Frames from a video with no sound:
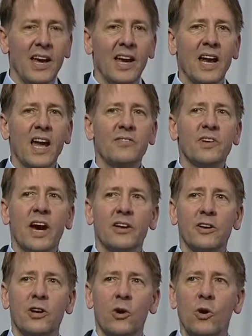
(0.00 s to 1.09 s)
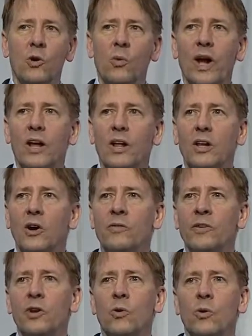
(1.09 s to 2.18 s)
And I have gotten to know her well
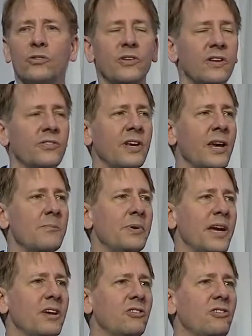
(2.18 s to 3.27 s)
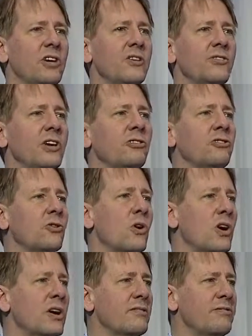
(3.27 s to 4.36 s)
over the course of this campaign, and she is a
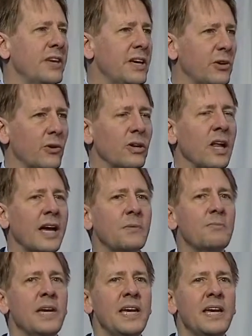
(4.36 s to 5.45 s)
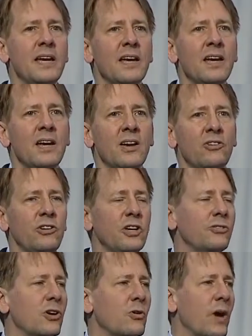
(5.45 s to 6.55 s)
strong figure. Like me, she
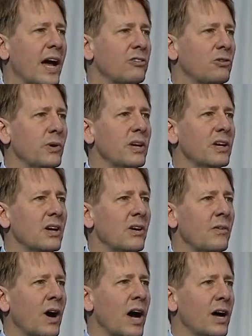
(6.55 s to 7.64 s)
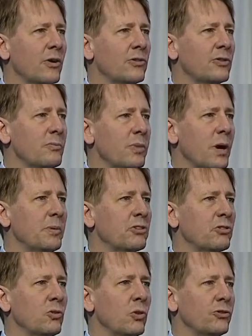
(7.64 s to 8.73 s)
is a graduate of Ohio's public
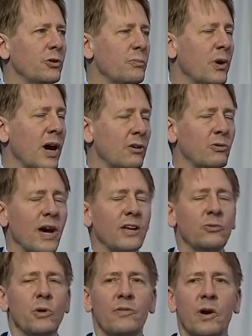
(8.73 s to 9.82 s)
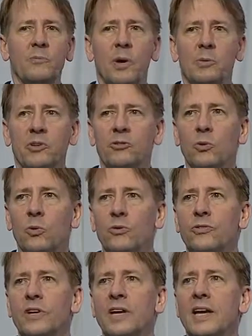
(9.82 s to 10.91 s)
schools, a proud graduate of our public
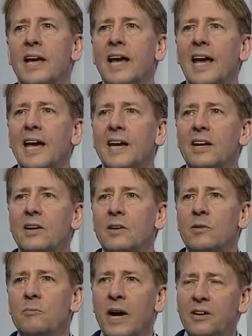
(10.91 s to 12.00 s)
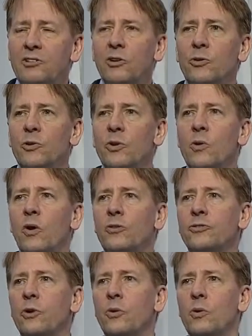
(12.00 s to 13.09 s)
schools, and my children are
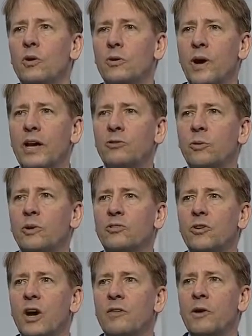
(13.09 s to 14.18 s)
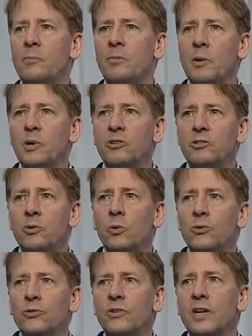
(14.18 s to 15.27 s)
also graduates of our public
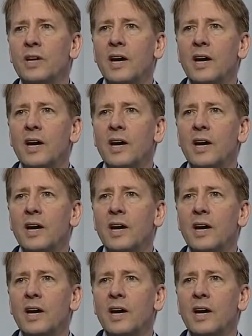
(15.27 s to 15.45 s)
schools.